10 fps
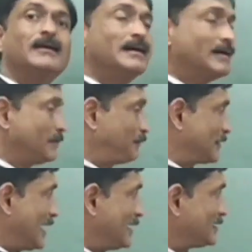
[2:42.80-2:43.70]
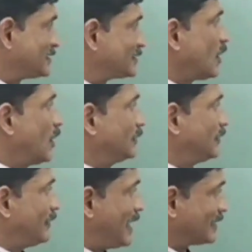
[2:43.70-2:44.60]
represents on
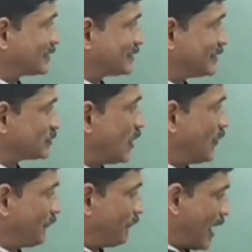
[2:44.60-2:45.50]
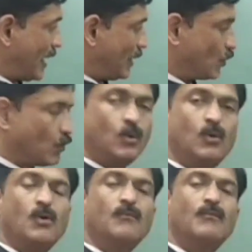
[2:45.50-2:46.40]
the axis of y,
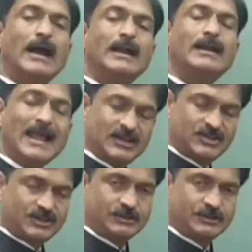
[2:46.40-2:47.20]
O, y dash.